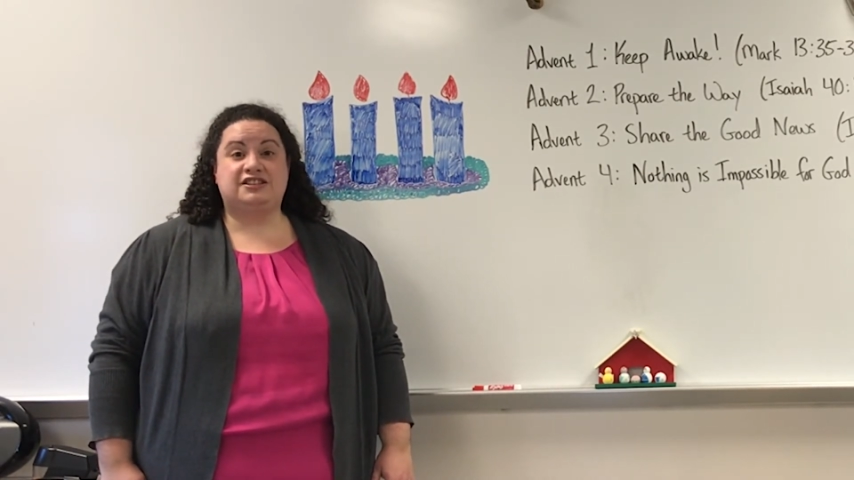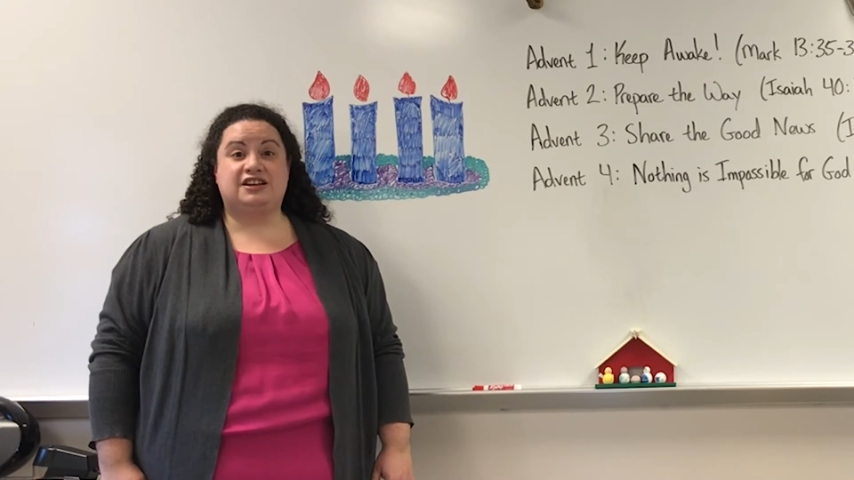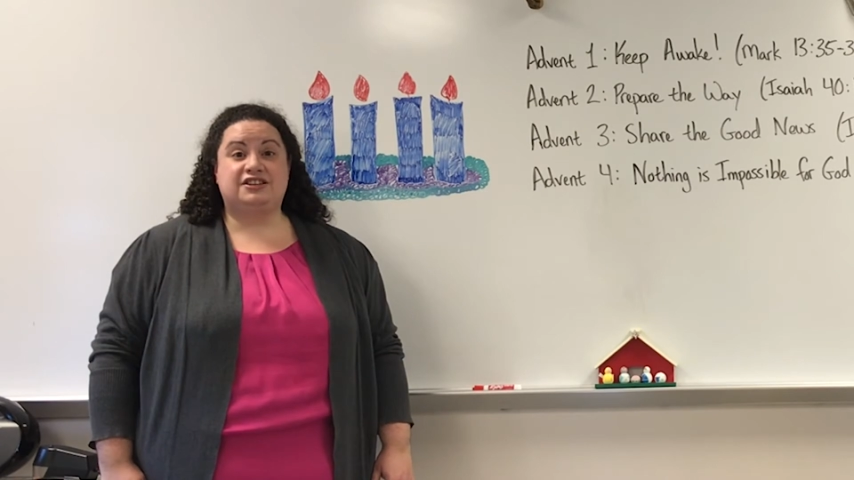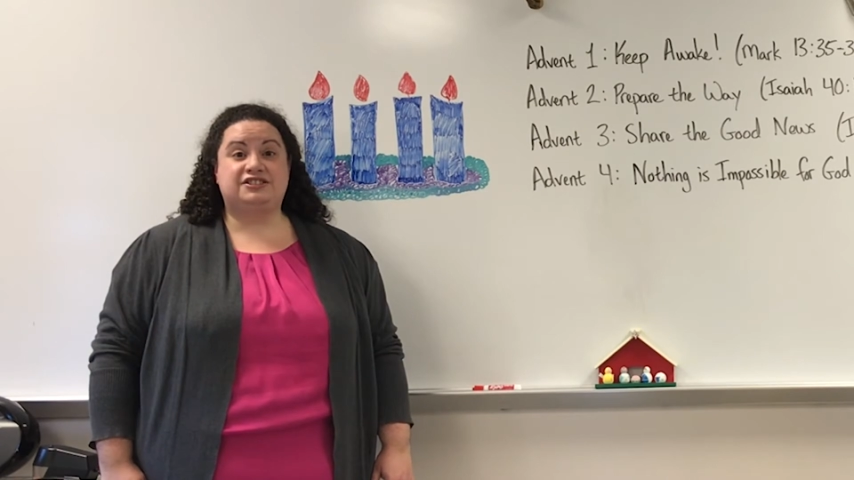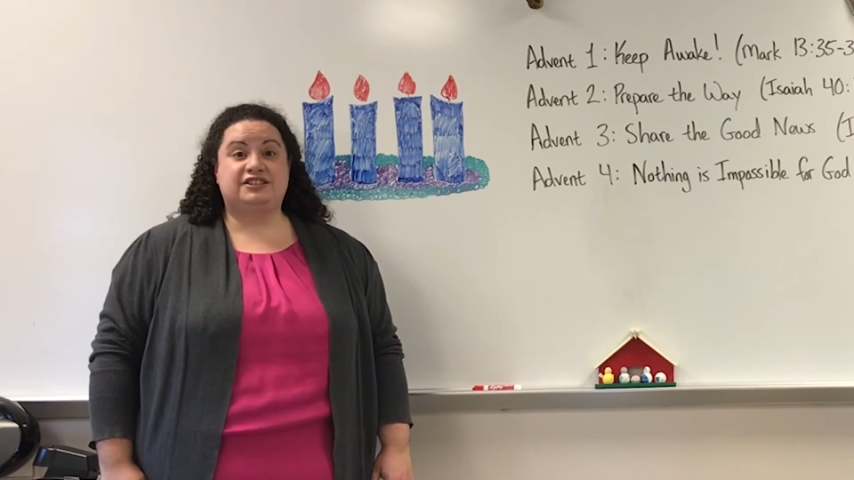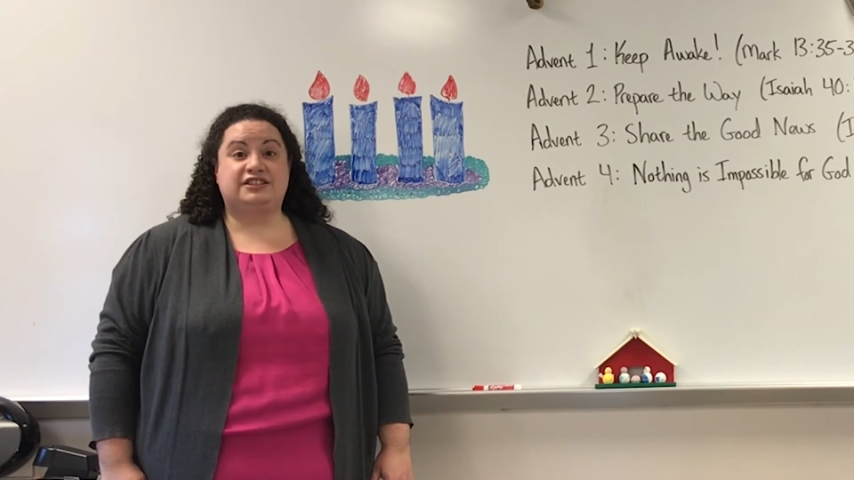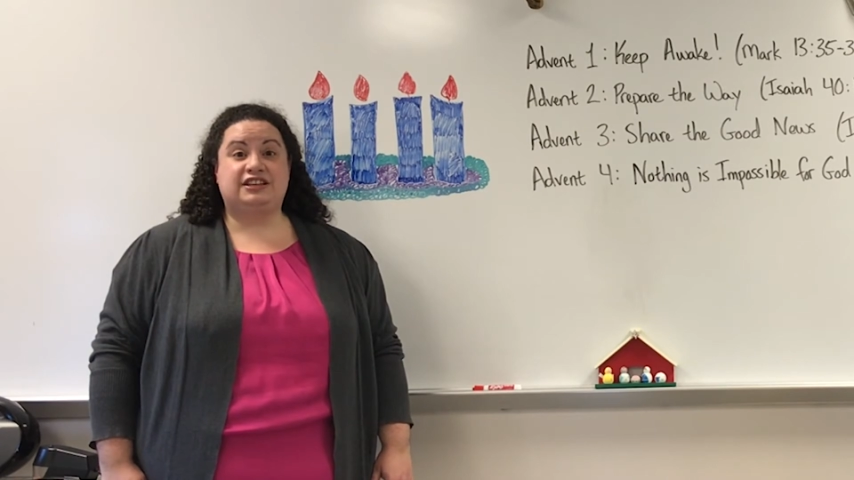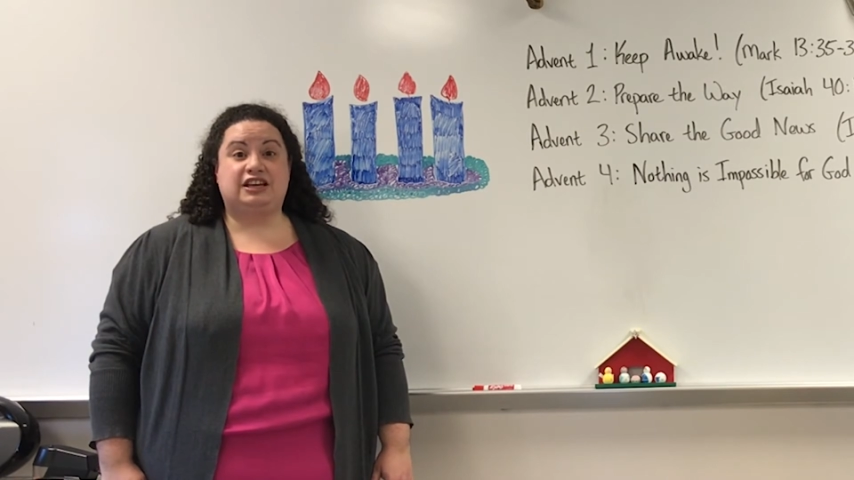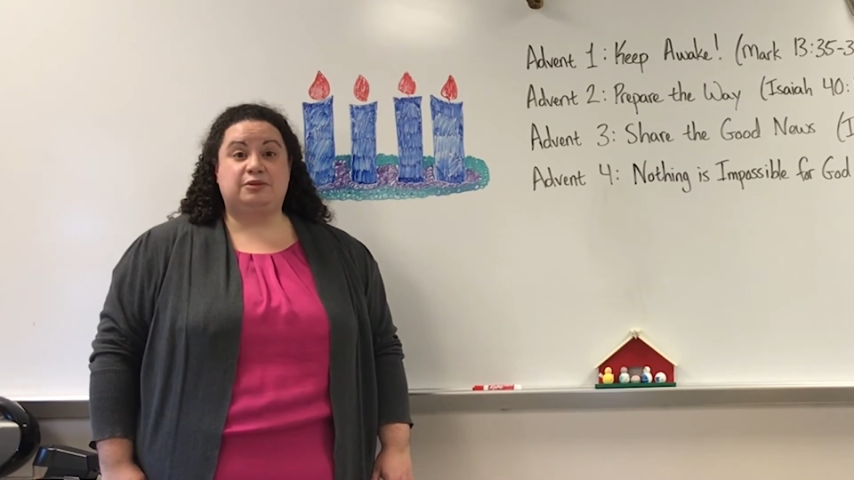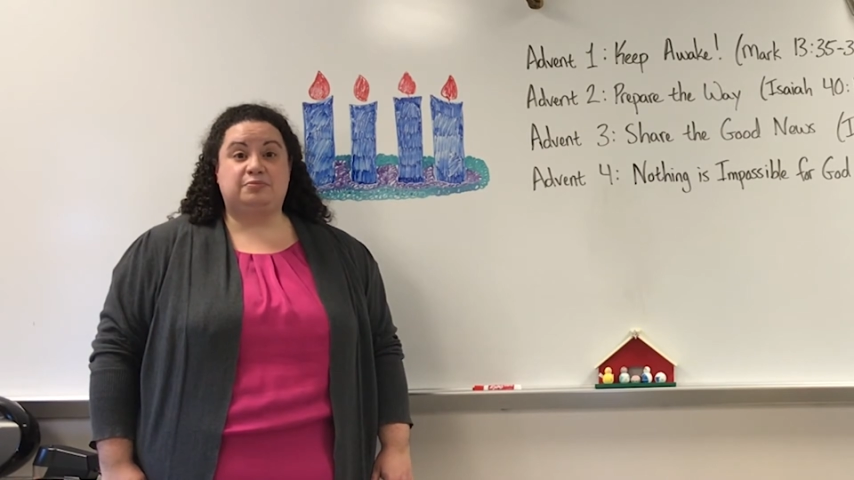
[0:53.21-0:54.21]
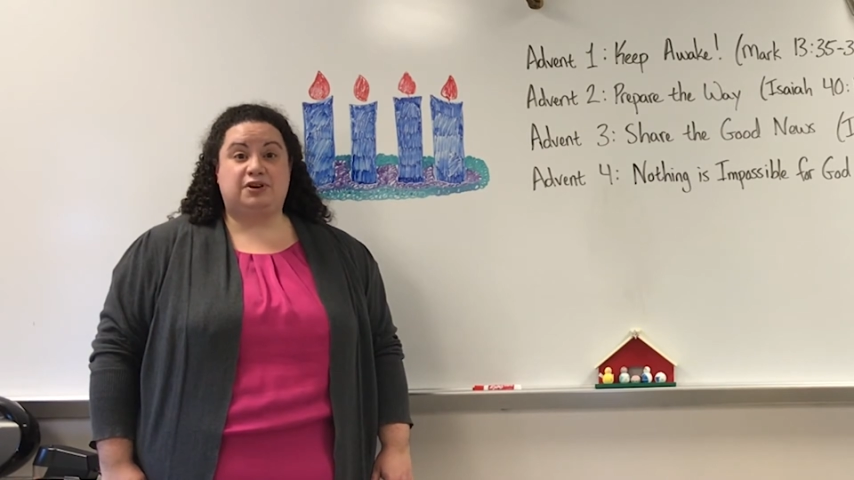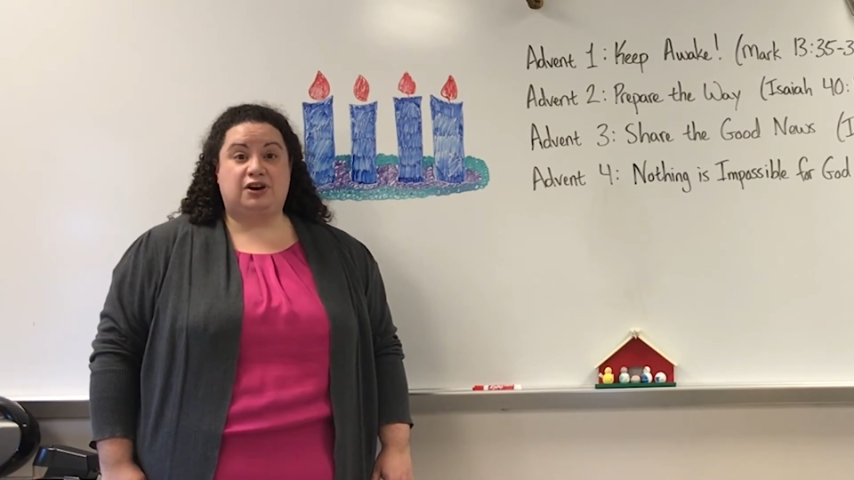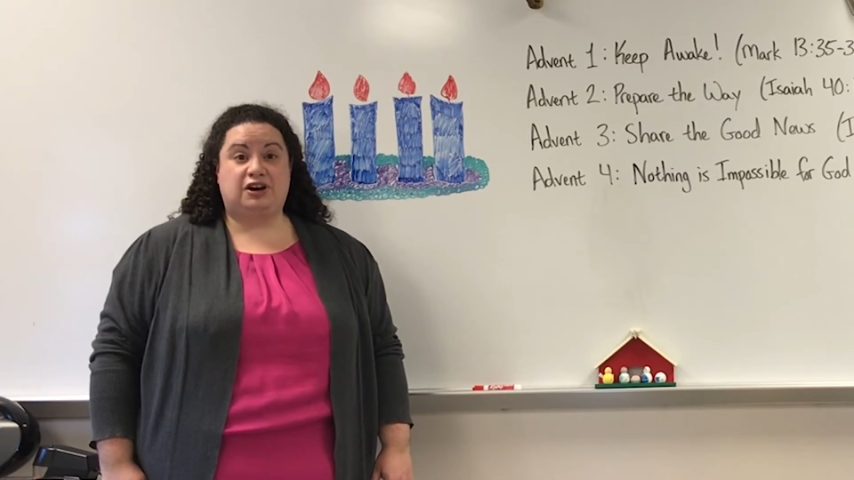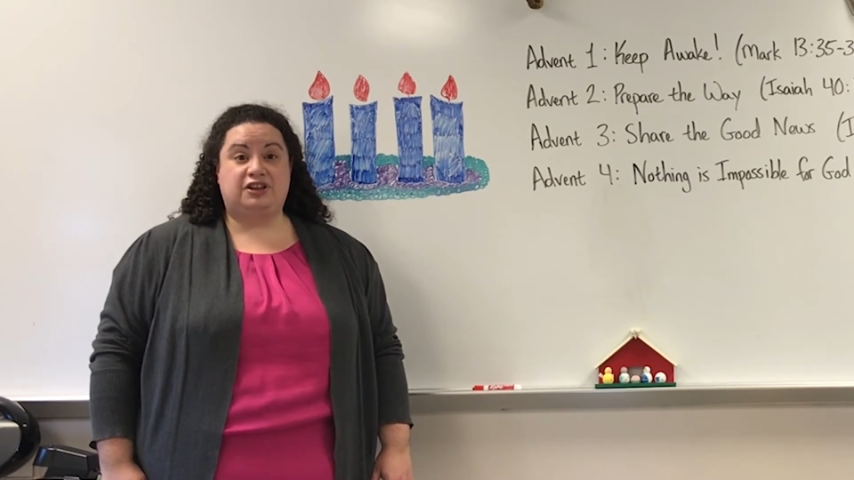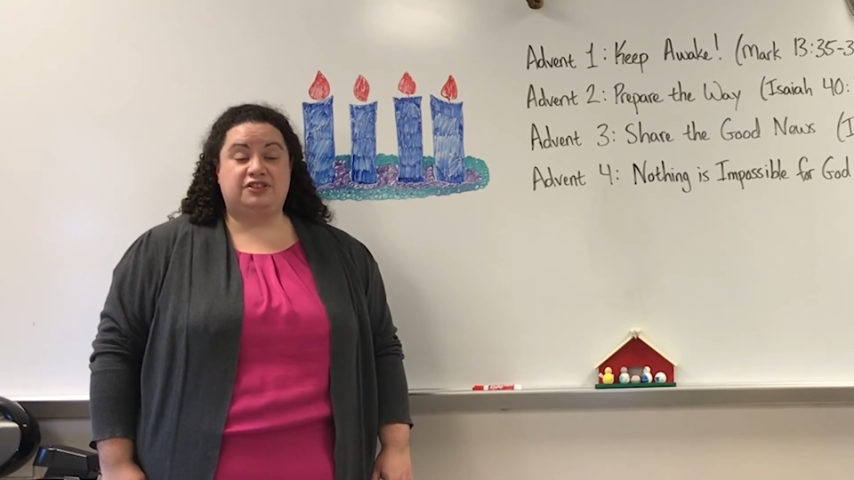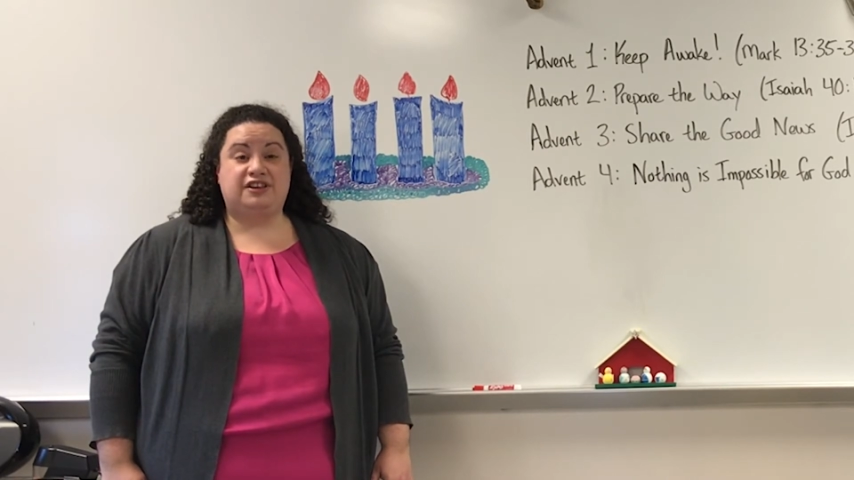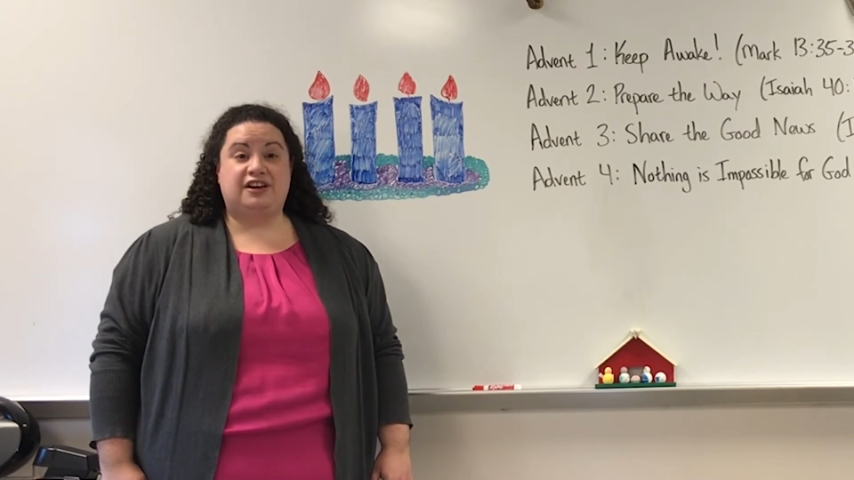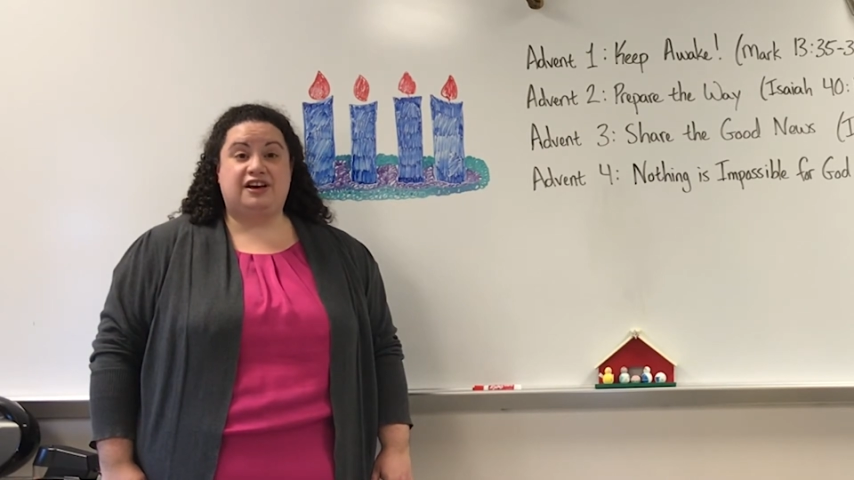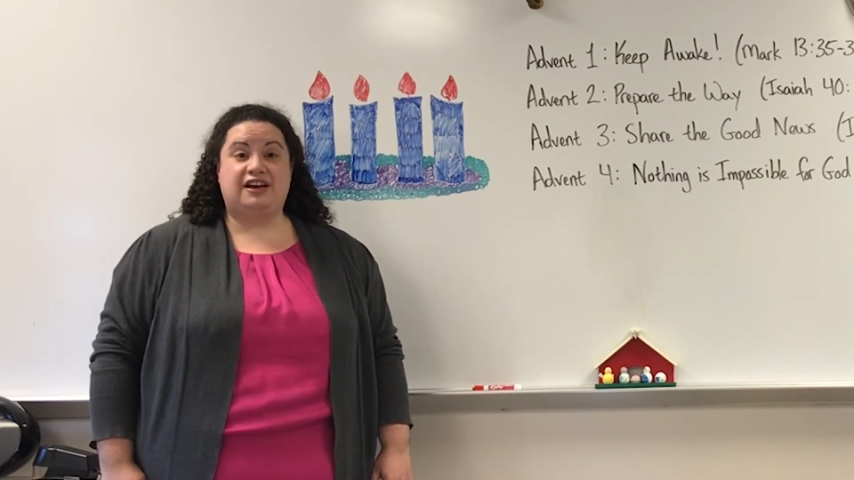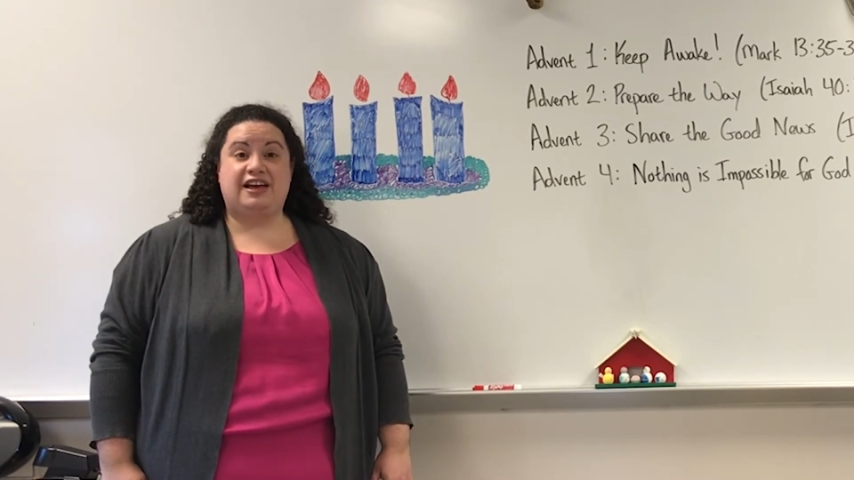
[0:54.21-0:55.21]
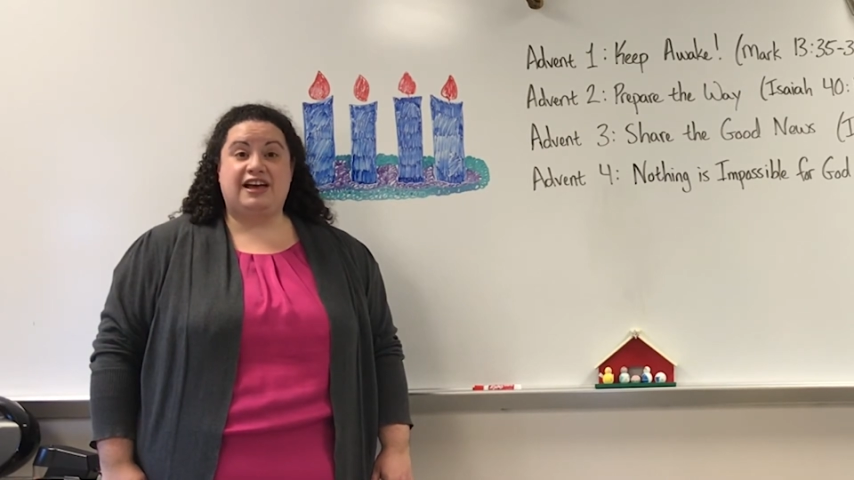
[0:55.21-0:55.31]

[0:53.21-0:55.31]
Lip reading: asleep on the